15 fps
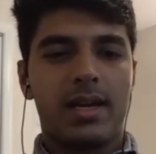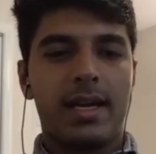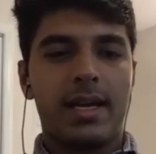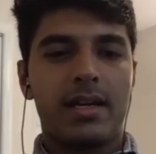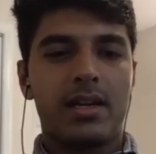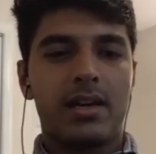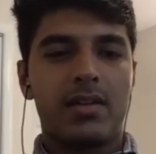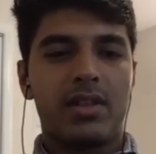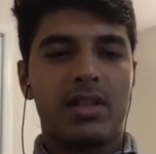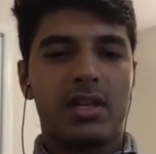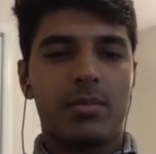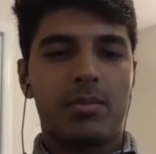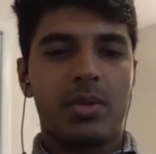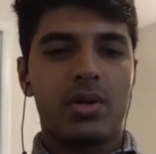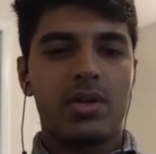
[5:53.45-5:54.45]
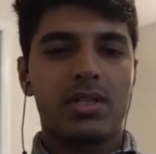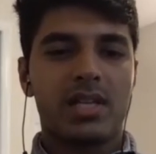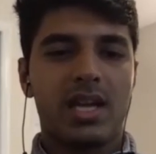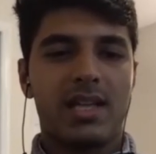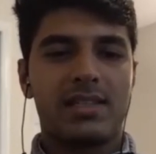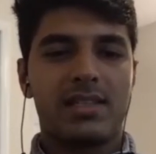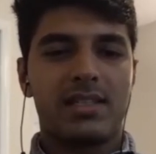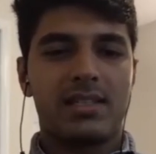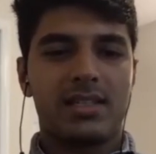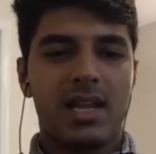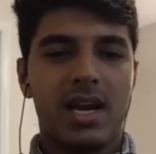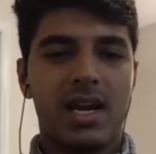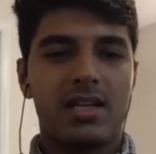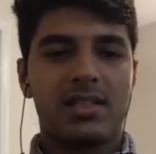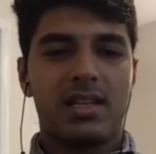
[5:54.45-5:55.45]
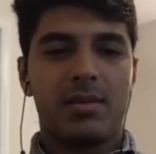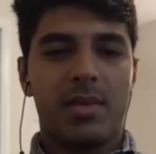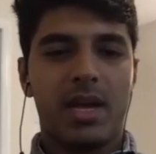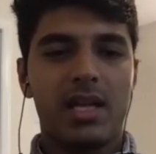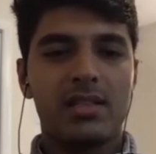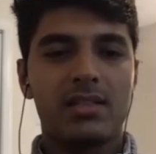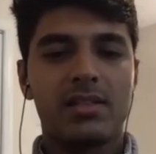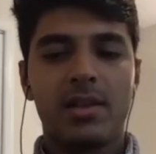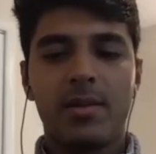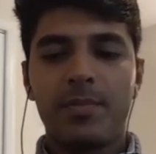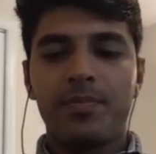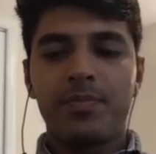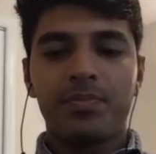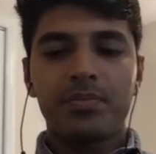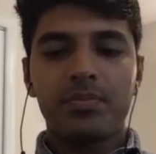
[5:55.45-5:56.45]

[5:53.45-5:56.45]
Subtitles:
related with computer science and stats and maths.